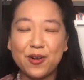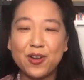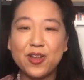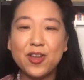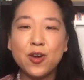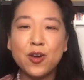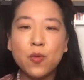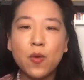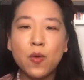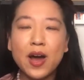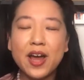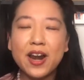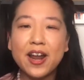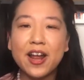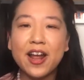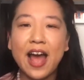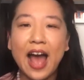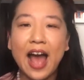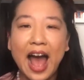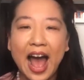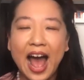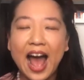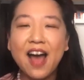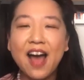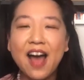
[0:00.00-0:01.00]
You want to
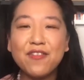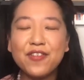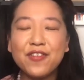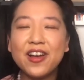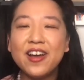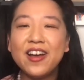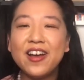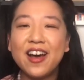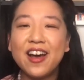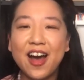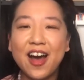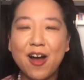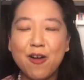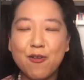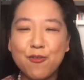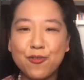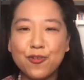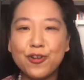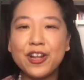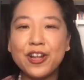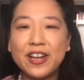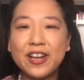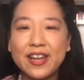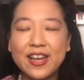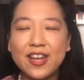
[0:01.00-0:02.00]
have a
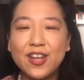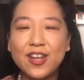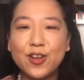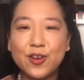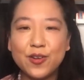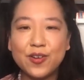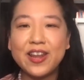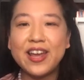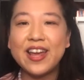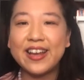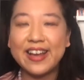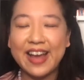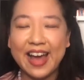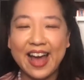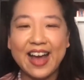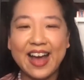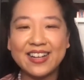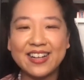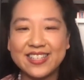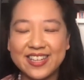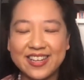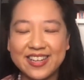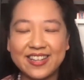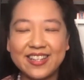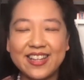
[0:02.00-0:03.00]
really unique accent.